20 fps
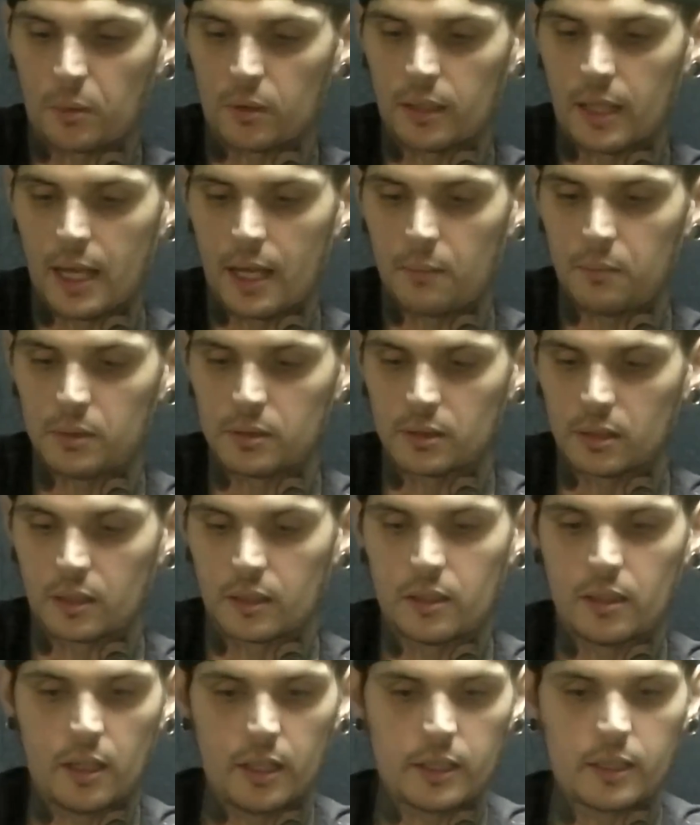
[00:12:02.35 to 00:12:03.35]
Lab is a
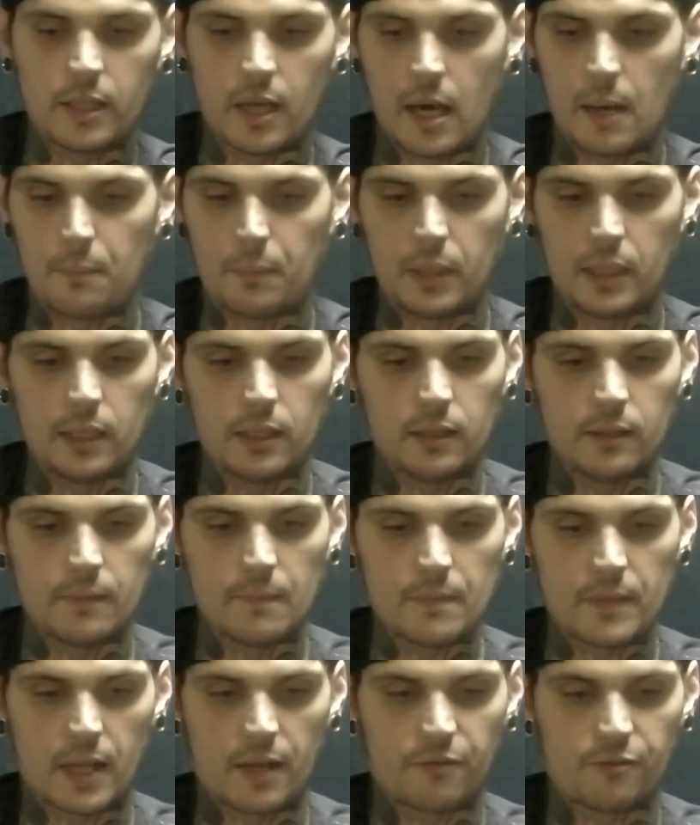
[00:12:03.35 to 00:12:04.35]
good company.
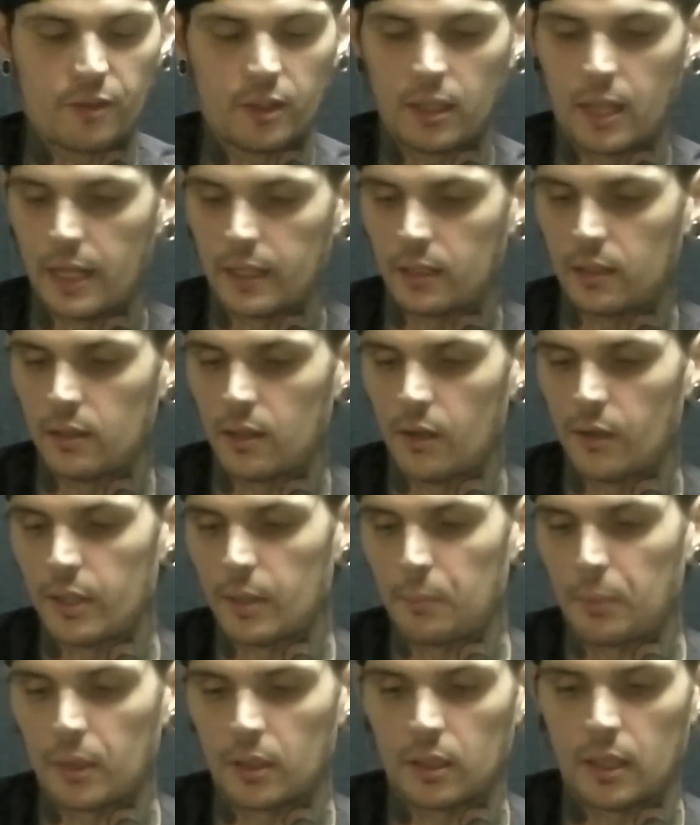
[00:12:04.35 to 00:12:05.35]
I feel like, you know, they
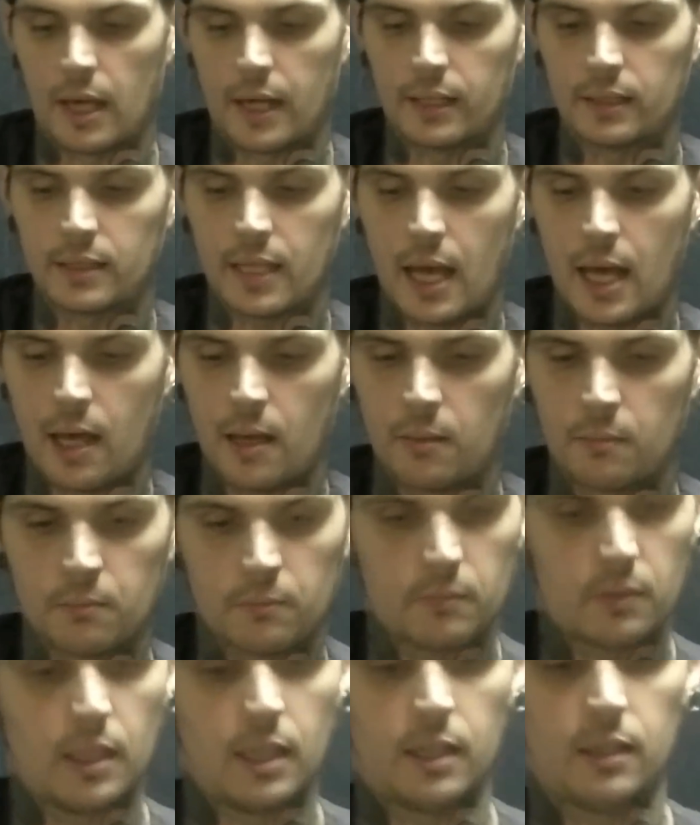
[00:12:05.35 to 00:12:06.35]
put a lot of time
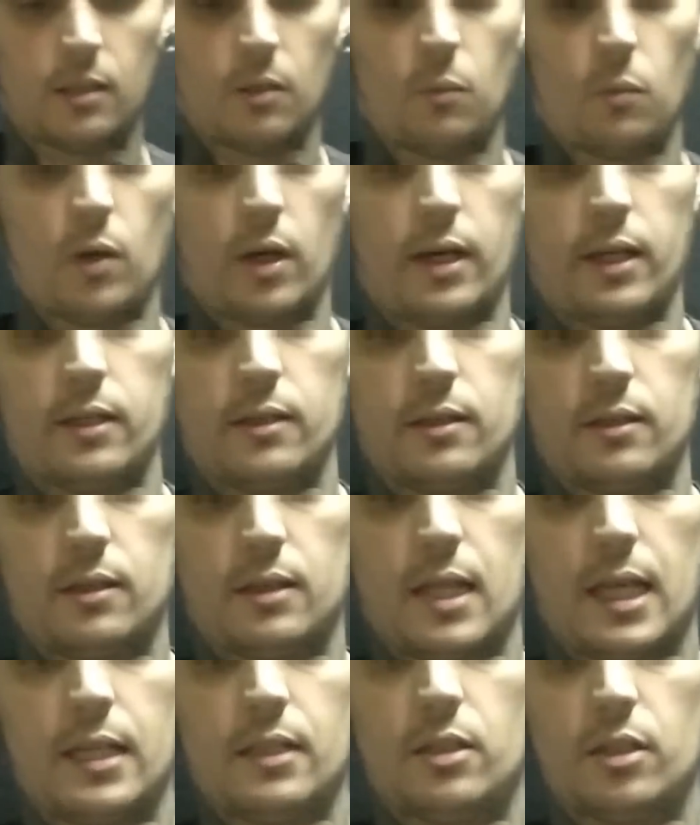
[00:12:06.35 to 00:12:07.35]
into what
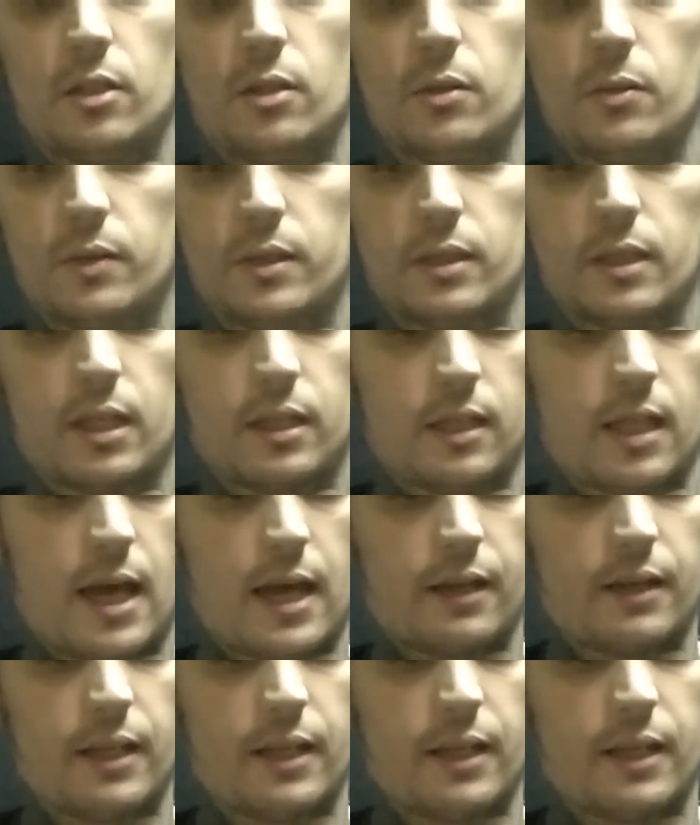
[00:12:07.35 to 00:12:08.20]
they do and a lot of